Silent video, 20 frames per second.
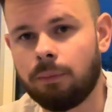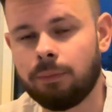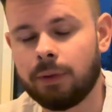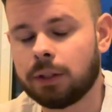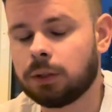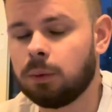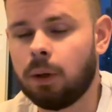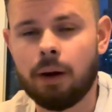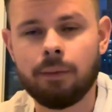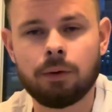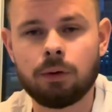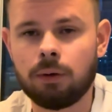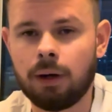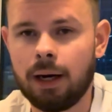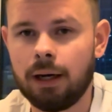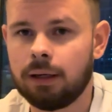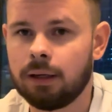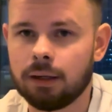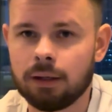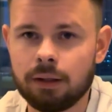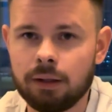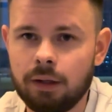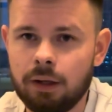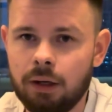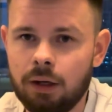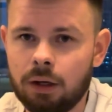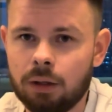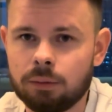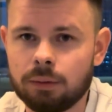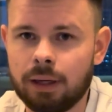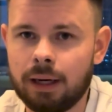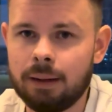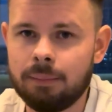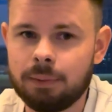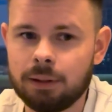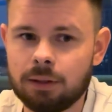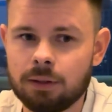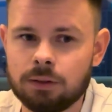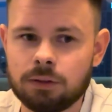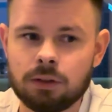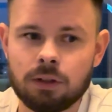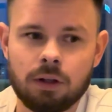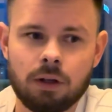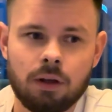That's why I've created it, right? Because